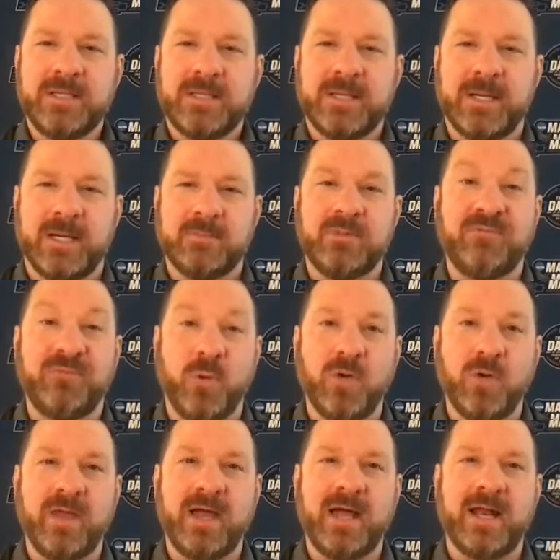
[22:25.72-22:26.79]

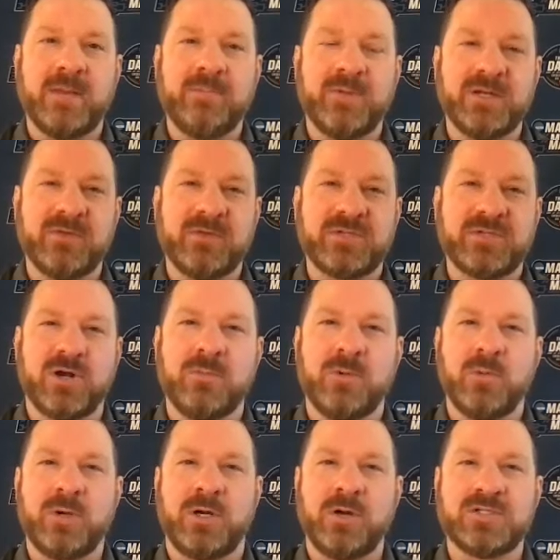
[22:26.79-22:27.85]
Before that, I'd been to the
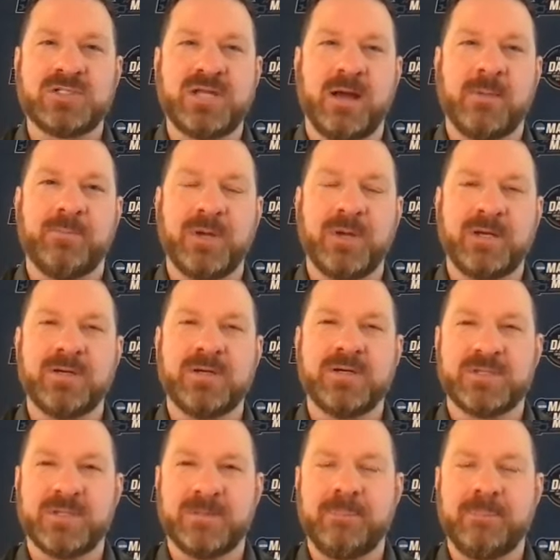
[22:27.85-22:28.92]
tournament with Coach Tom
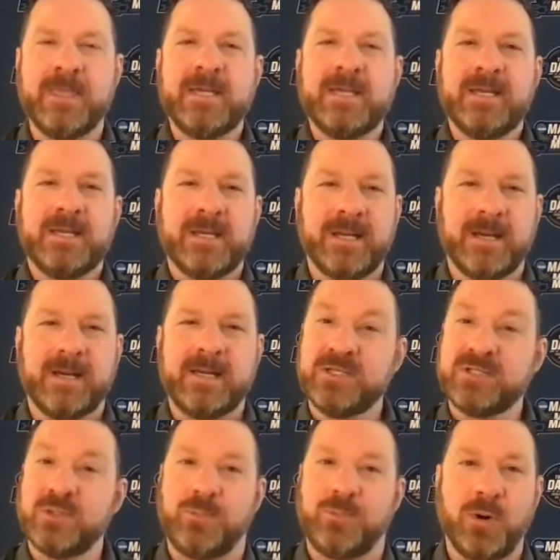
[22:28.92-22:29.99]
Penders, and
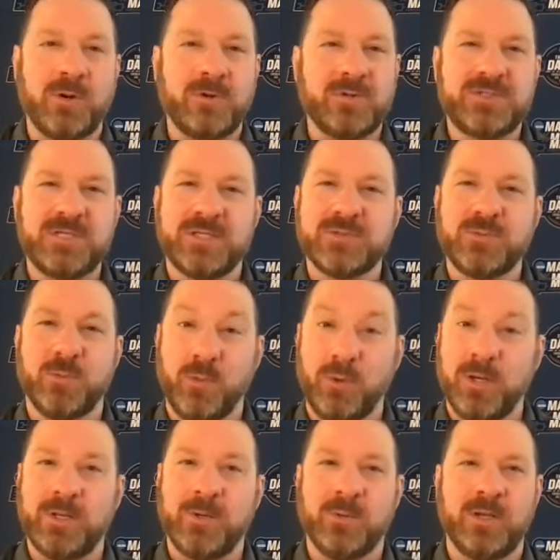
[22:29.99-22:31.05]
his approach is
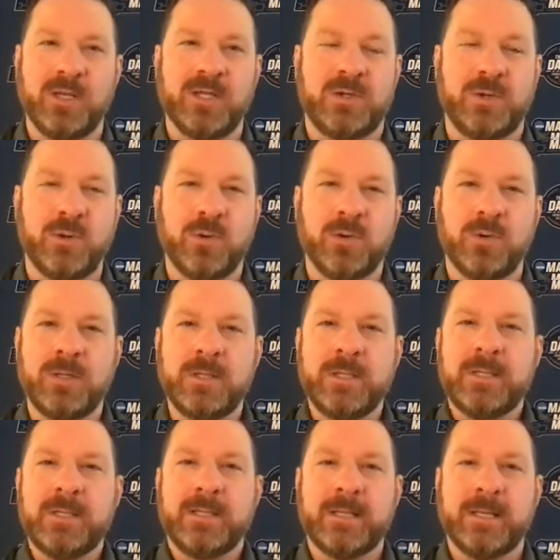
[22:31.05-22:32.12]
really, really cool
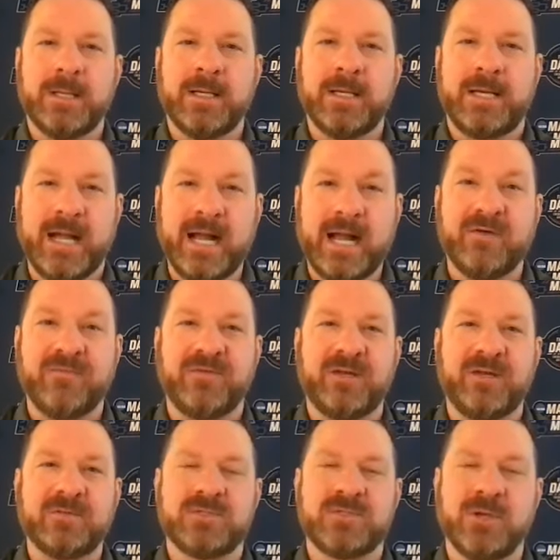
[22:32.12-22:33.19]
and
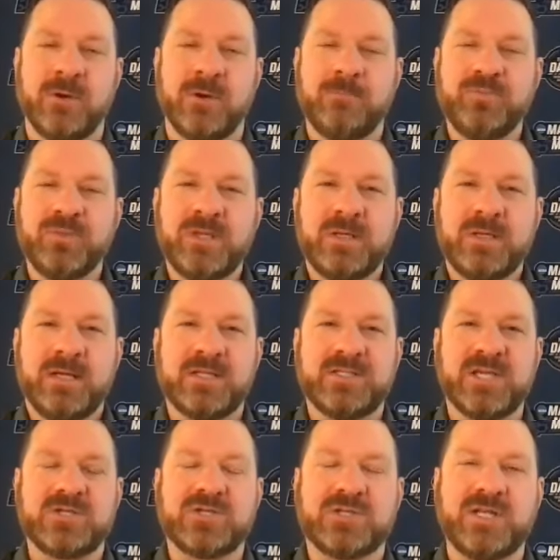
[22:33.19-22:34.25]
confident. So
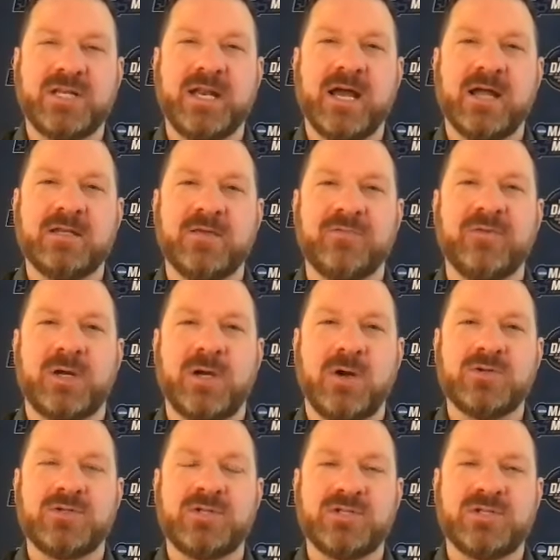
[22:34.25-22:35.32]
it's interesting how different
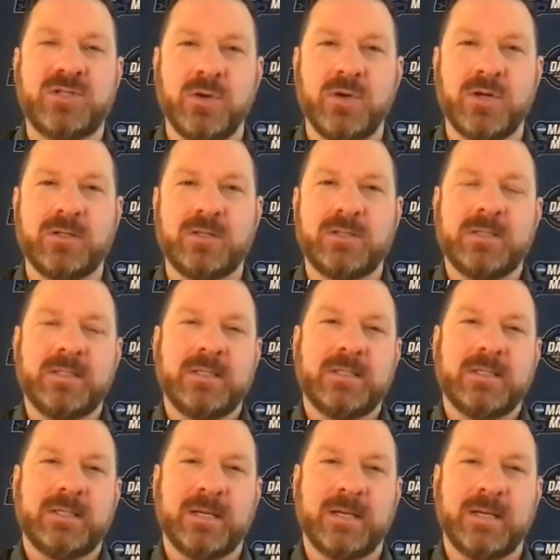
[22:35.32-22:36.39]
coaches do it.
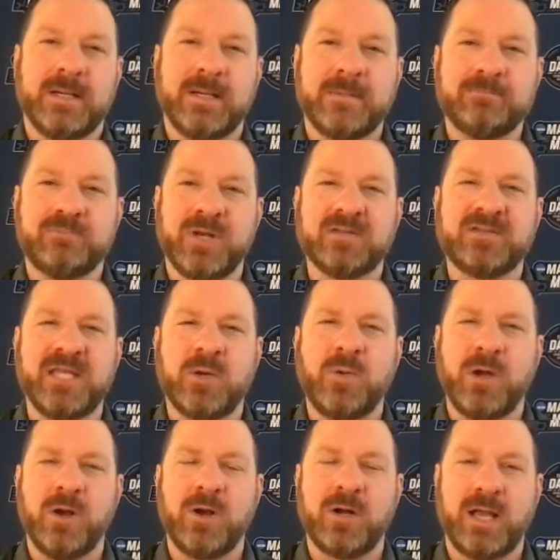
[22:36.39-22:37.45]
But I think
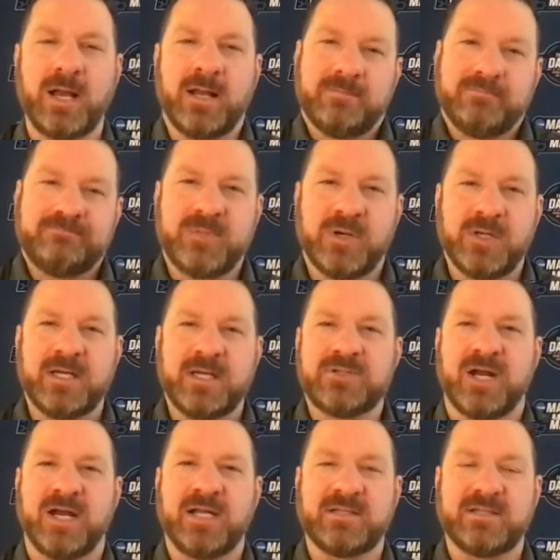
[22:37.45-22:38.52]
we all kind of are
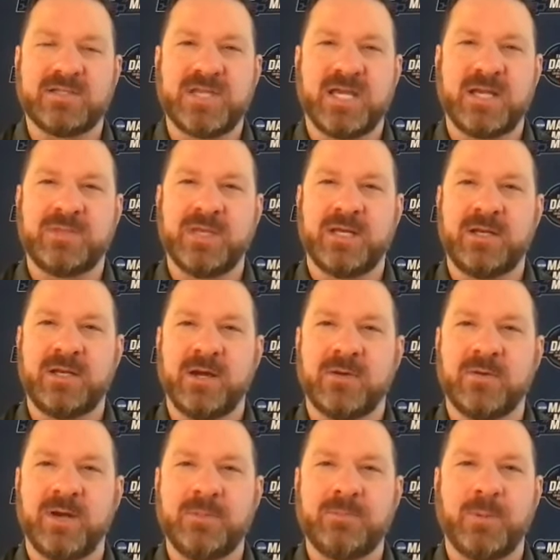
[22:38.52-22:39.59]
trying to get the same thing
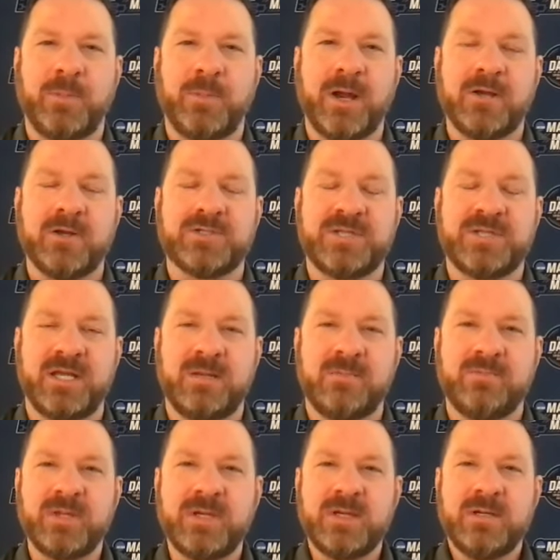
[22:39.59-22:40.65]
done, right? Prepare your
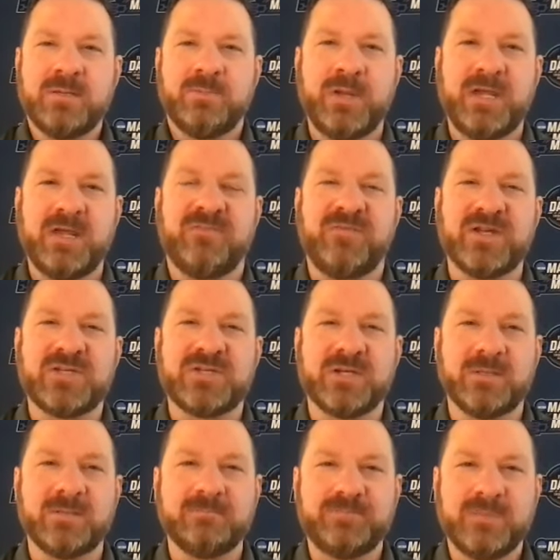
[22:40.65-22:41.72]
team, be efficient.